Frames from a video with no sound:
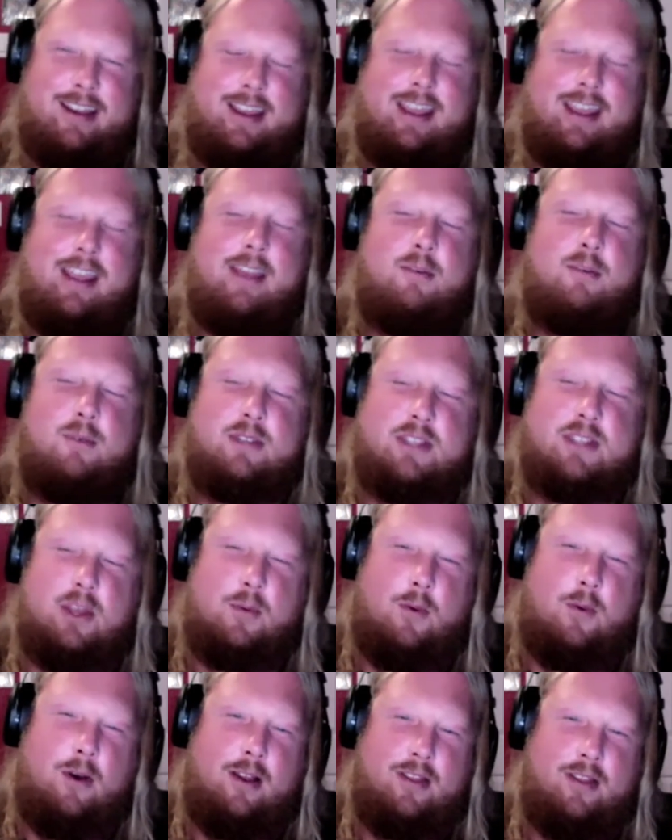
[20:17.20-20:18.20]
he was the
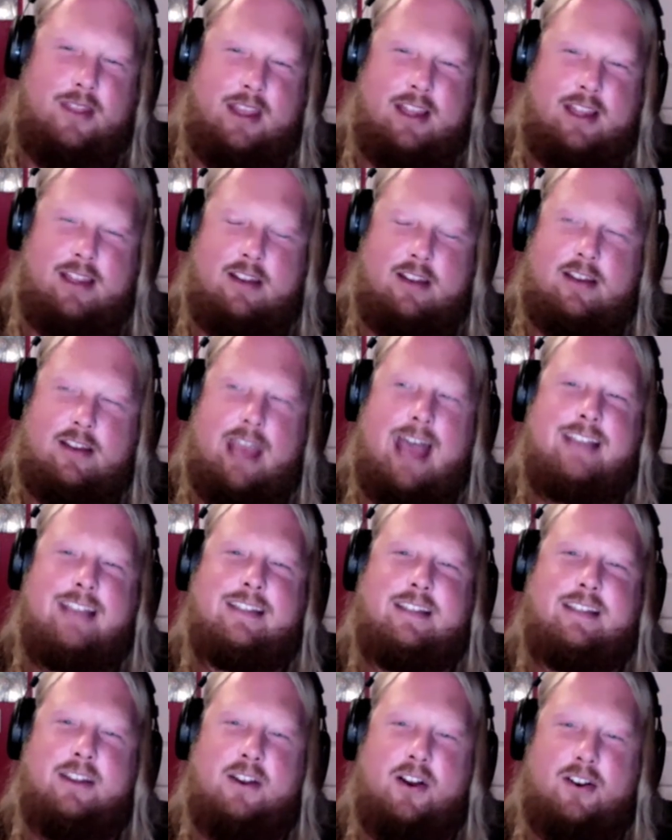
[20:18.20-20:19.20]
one that
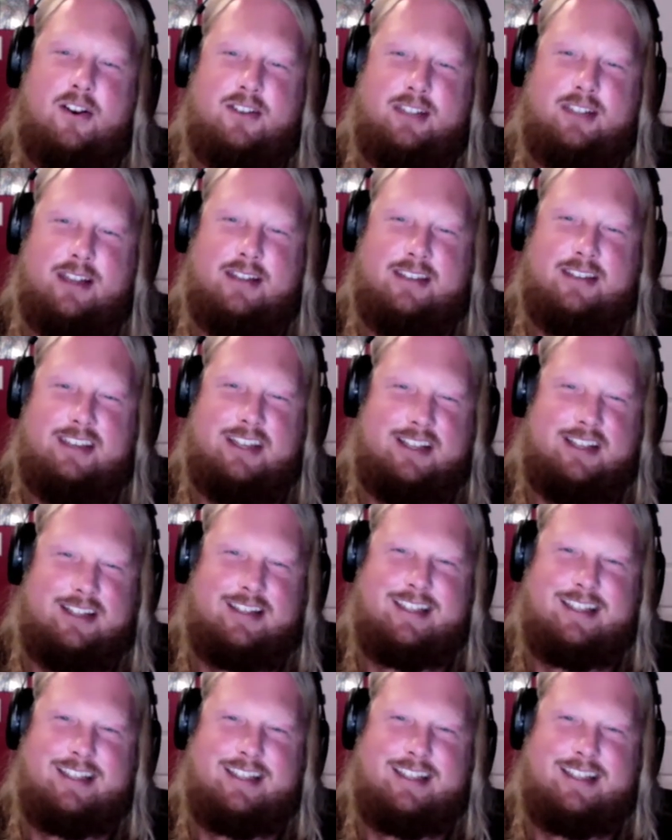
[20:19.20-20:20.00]
tested our sentience.